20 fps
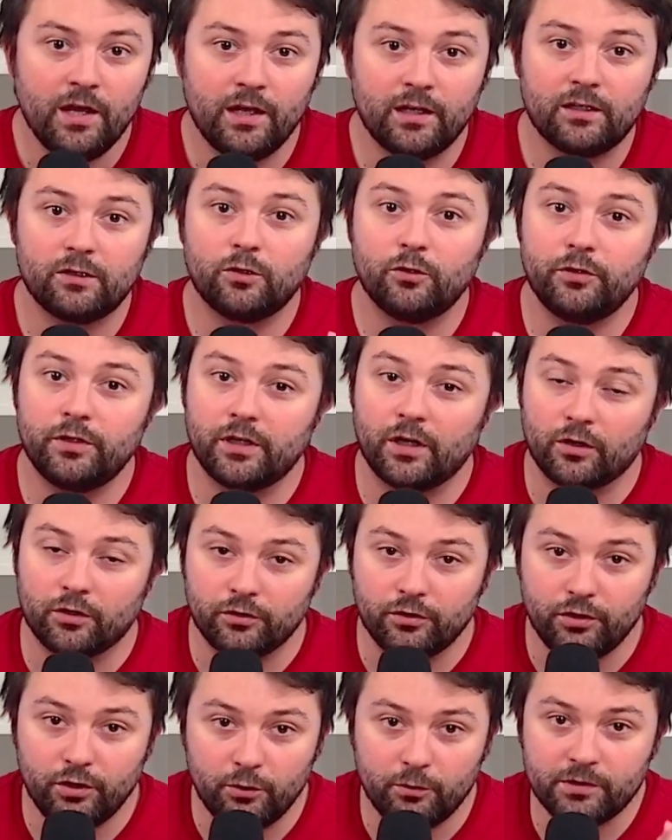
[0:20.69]
including our
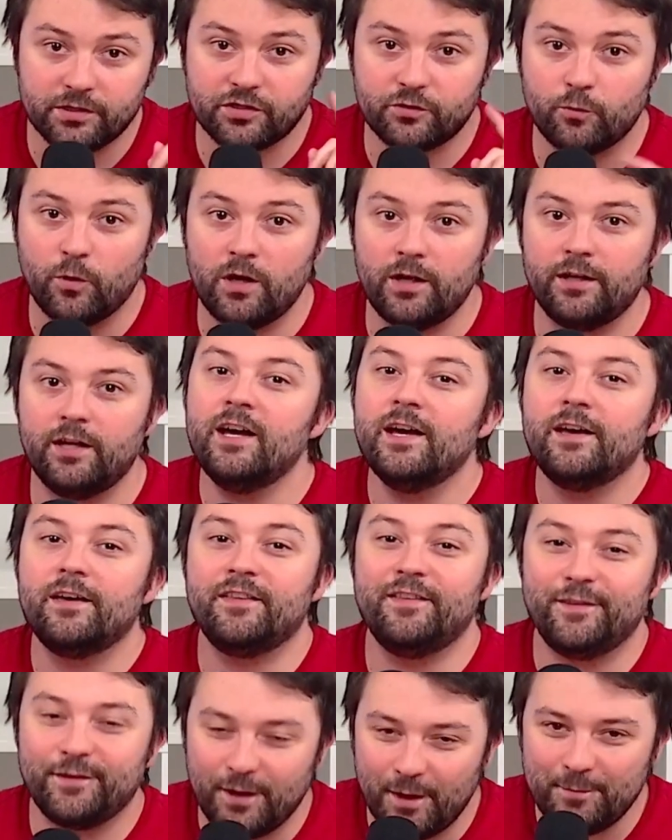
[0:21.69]
newest one,
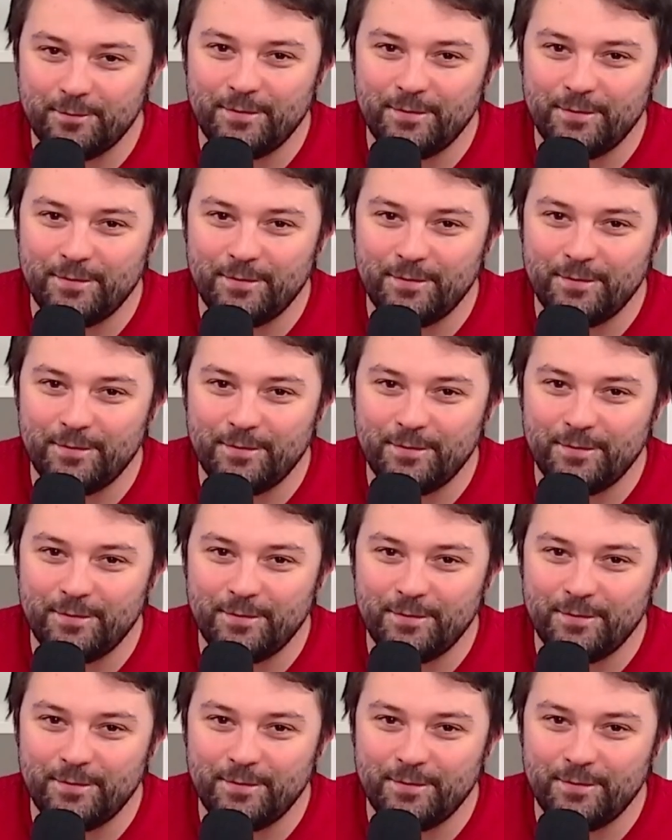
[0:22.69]
The